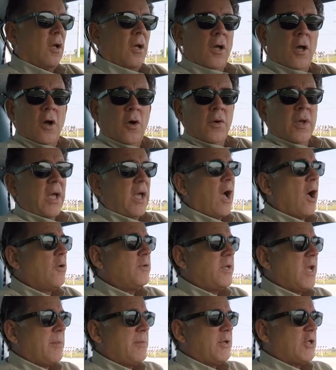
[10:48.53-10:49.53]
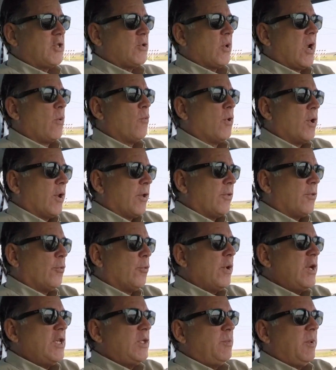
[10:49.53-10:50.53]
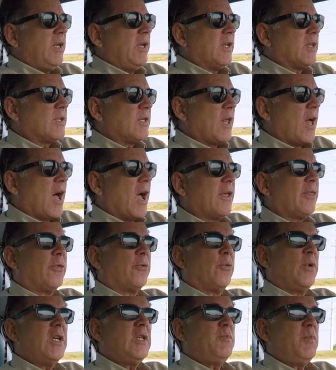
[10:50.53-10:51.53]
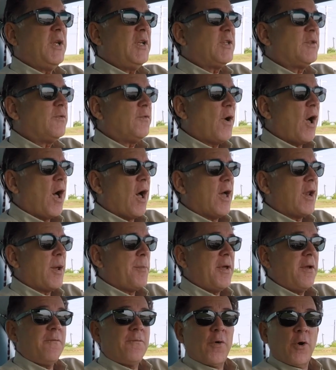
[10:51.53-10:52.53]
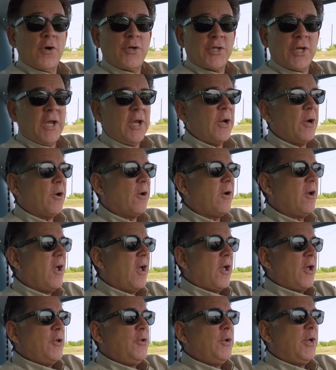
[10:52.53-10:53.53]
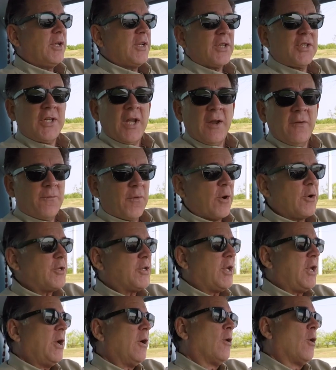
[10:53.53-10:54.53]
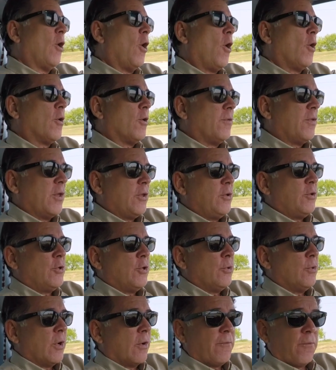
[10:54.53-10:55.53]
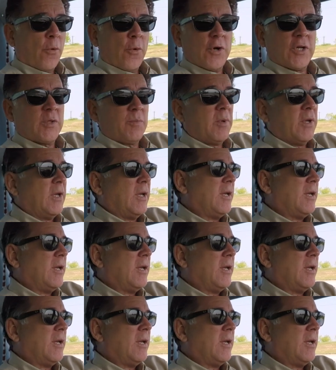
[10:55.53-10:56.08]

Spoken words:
Okay, I'll demonstrate what a 3-speed is like. 3-speed's fun. I'm in first gear. You get to stay in first gear longer than you do in a 4-speed.